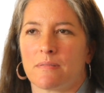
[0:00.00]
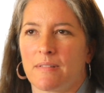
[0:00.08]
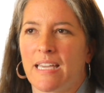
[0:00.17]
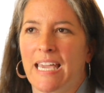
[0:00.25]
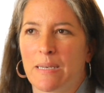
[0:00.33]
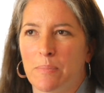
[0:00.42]

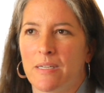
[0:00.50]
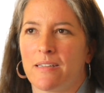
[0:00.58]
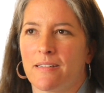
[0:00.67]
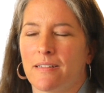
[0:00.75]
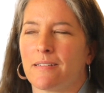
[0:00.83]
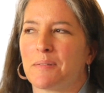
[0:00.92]
can
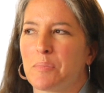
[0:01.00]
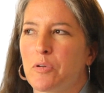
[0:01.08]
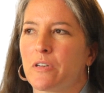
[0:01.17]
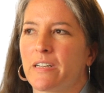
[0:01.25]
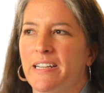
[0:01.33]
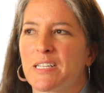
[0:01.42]
be an
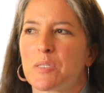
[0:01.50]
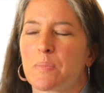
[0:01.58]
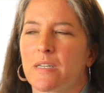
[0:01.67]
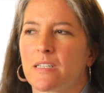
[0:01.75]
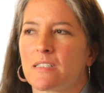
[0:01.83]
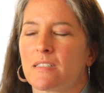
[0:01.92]
important
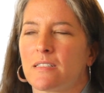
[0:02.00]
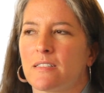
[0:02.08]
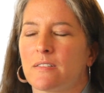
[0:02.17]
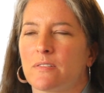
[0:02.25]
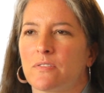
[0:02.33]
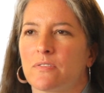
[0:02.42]
aspect
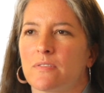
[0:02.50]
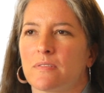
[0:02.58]
of